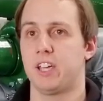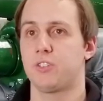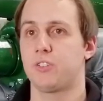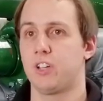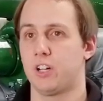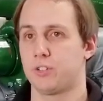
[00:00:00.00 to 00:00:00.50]

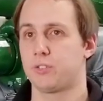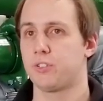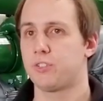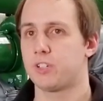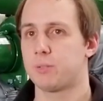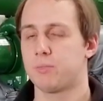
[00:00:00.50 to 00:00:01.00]
SCR
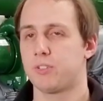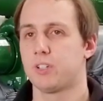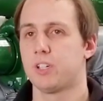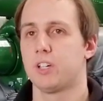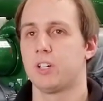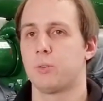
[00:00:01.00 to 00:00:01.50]
systems,
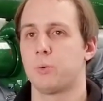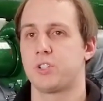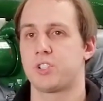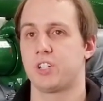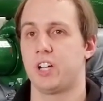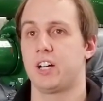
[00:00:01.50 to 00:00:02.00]

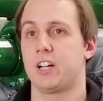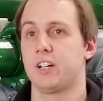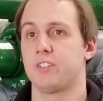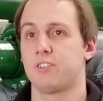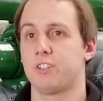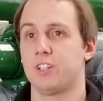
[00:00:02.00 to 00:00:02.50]
which are
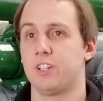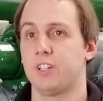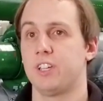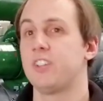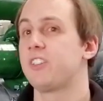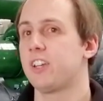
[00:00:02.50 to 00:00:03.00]

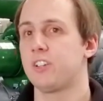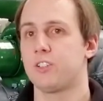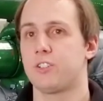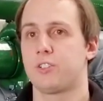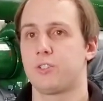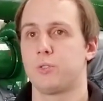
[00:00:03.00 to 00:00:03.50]
intended
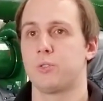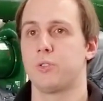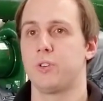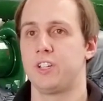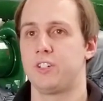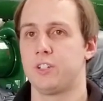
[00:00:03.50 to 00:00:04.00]
to
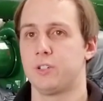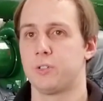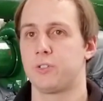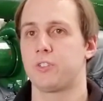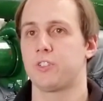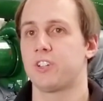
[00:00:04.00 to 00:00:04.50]

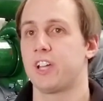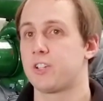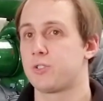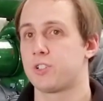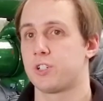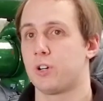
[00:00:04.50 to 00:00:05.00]
reduce
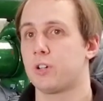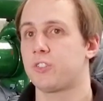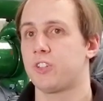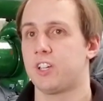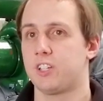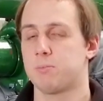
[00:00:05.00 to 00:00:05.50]
nitrogen
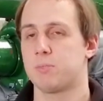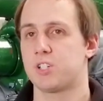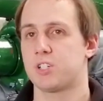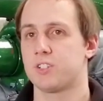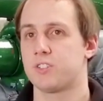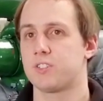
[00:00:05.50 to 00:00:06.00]
oxide
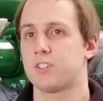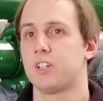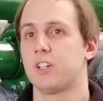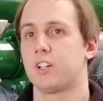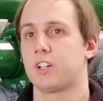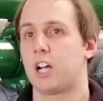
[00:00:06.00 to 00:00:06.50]
emissions,
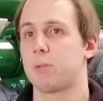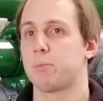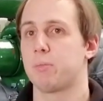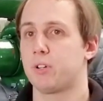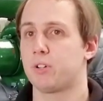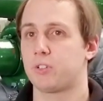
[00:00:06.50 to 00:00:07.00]
carbon
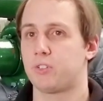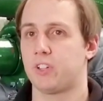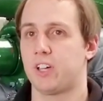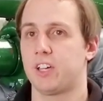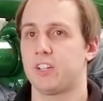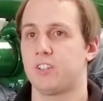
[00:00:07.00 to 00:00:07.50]

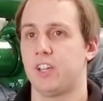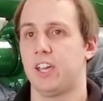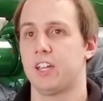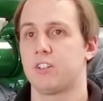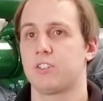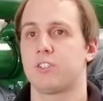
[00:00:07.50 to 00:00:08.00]
monoxide,
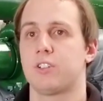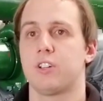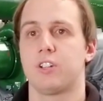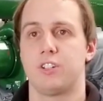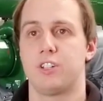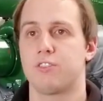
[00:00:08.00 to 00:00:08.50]
and
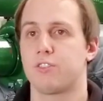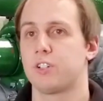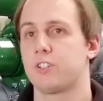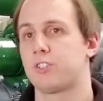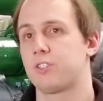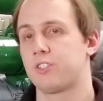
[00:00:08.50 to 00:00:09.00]

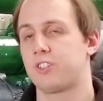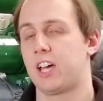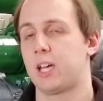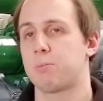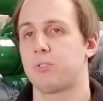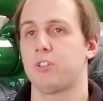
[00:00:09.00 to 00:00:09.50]
different
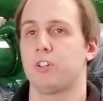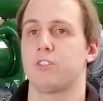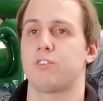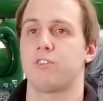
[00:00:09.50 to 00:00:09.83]
types of